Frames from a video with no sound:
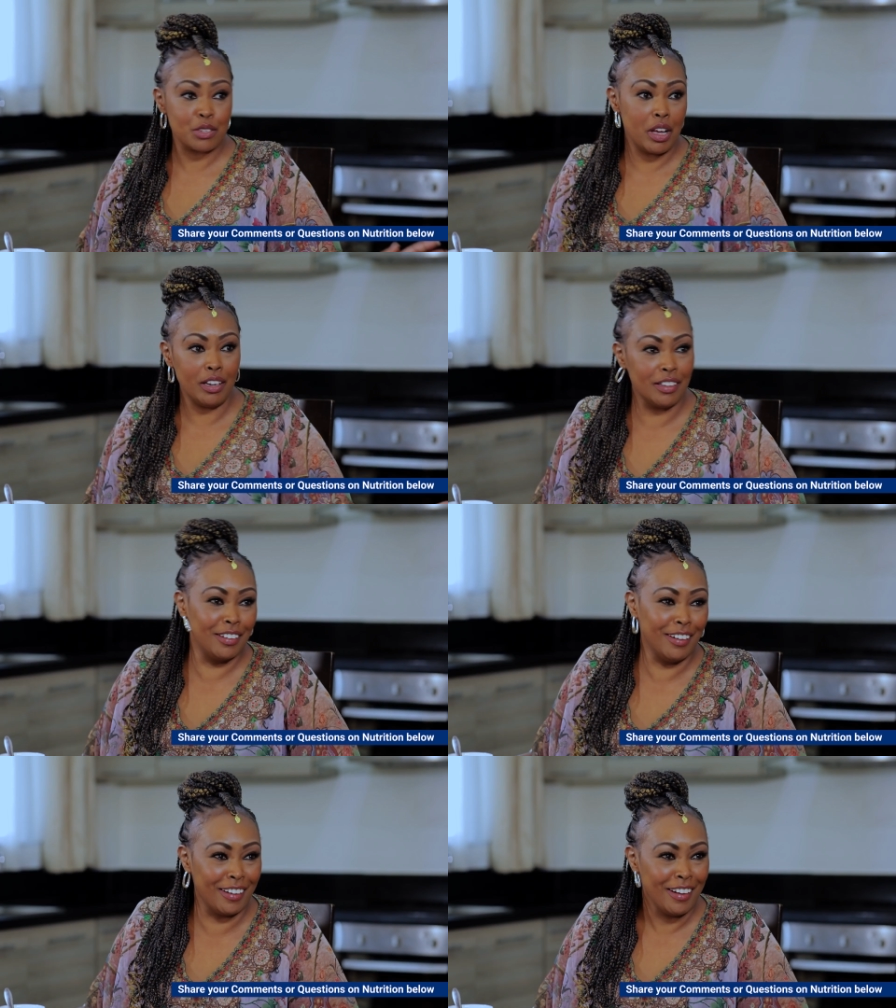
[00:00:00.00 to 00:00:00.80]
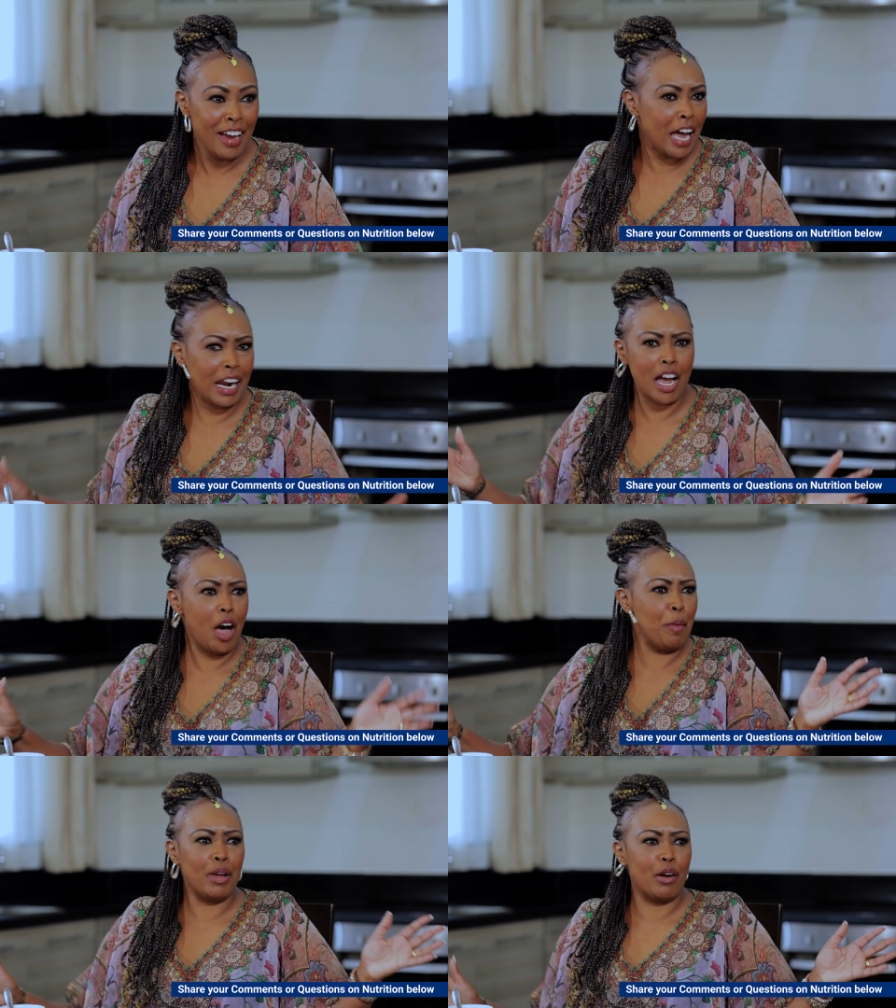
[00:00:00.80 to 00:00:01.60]
as well, and I
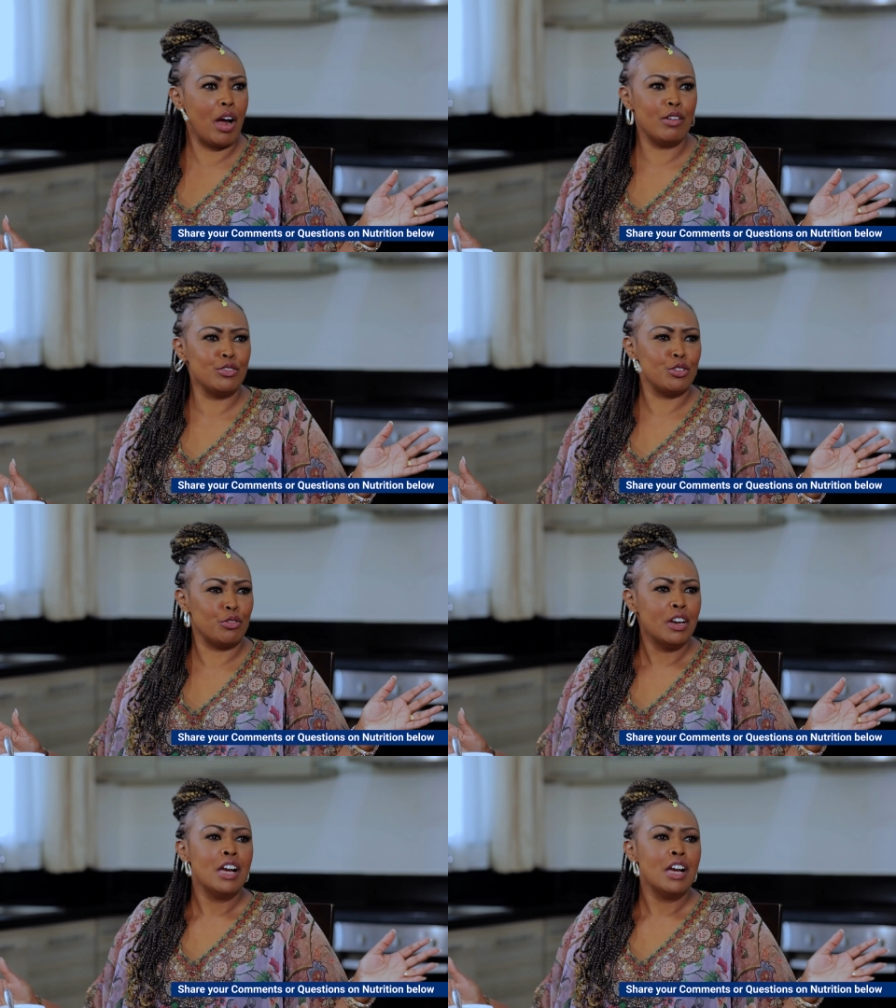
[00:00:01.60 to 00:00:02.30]
can't be around you.